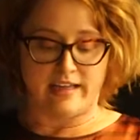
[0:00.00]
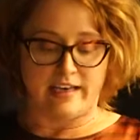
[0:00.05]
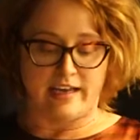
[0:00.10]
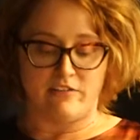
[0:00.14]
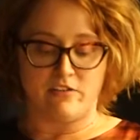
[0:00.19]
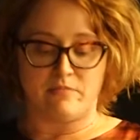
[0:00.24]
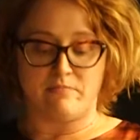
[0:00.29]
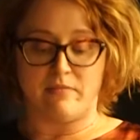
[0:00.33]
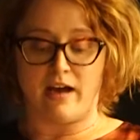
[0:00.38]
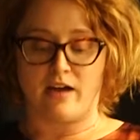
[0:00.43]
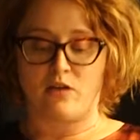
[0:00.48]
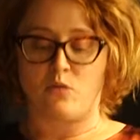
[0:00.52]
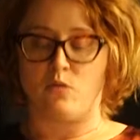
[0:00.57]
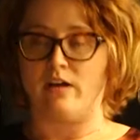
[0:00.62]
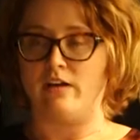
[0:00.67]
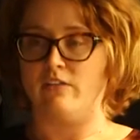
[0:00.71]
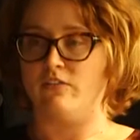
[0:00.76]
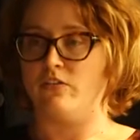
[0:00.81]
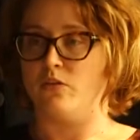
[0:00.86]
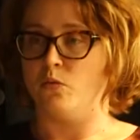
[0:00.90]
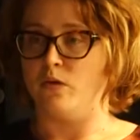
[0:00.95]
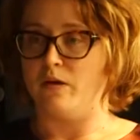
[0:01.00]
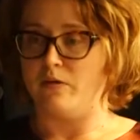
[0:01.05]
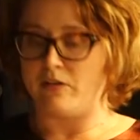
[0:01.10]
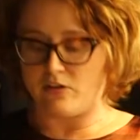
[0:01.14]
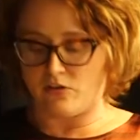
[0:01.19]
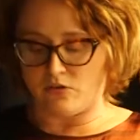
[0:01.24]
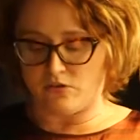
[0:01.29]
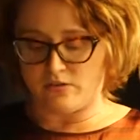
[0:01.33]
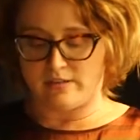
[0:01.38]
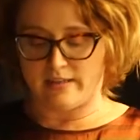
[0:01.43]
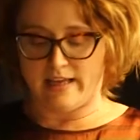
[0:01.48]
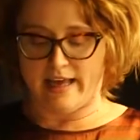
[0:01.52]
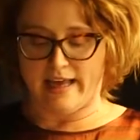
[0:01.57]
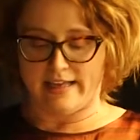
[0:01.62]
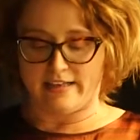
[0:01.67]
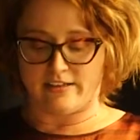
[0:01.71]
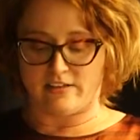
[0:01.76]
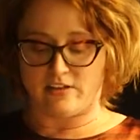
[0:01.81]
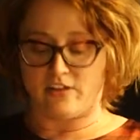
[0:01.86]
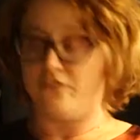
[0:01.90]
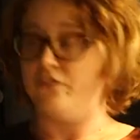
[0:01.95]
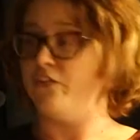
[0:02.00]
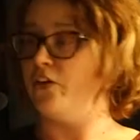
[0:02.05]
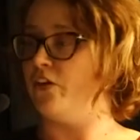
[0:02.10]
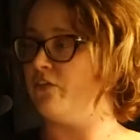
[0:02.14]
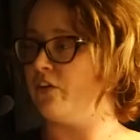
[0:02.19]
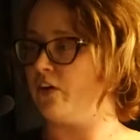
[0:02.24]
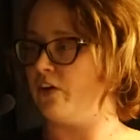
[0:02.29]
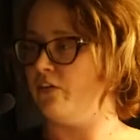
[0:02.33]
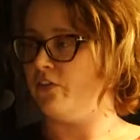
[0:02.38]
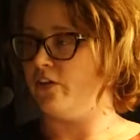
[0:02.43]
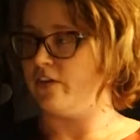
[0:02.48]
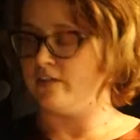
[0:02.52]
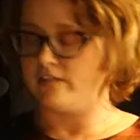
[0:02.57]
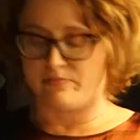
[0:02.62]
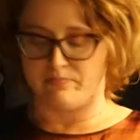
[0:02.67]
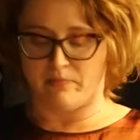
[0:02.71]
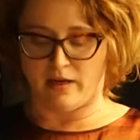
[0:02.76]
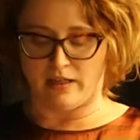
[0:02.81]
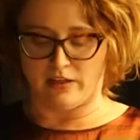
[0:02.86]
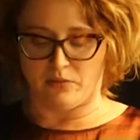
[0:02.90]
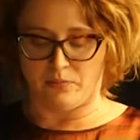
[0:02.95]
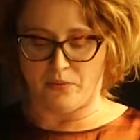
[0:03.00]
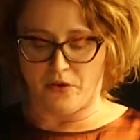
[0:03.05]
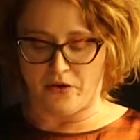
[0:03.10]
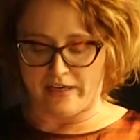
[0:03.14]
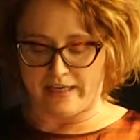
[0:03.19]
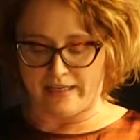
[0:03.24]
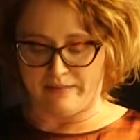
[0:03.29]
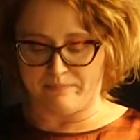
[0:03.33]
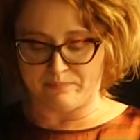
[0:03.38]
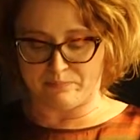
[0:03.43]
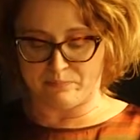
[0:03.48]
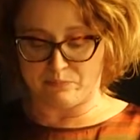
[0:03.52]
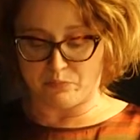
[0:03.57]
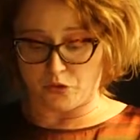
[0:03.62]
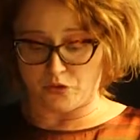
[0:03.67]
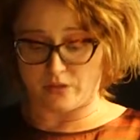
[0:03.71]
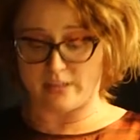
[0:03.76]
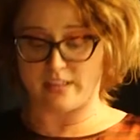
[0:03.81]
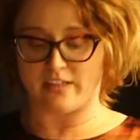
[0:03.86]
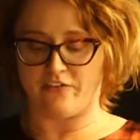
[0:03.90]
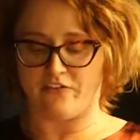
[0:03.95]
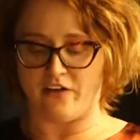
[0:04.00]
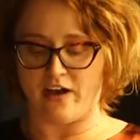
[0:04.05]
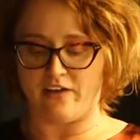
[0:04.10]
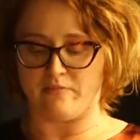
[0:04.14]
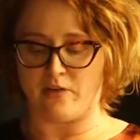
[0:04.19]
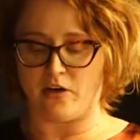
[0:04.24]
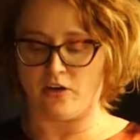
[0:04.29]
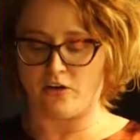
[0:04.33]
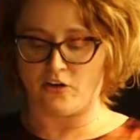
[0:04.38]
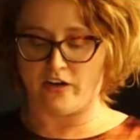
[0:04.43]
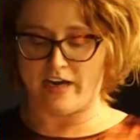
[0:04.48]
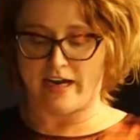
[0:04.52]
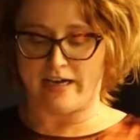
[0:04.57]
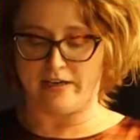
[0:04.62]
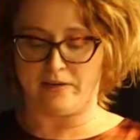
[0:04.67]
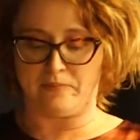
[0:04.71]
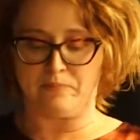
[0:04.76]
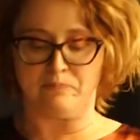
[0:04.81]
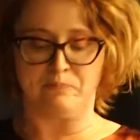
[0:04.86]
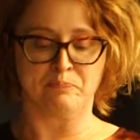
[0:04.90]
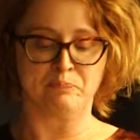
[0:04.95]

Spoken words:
and even Mark 1 of the Wiggles, and the very first My Little Pony books that 5 Mile created.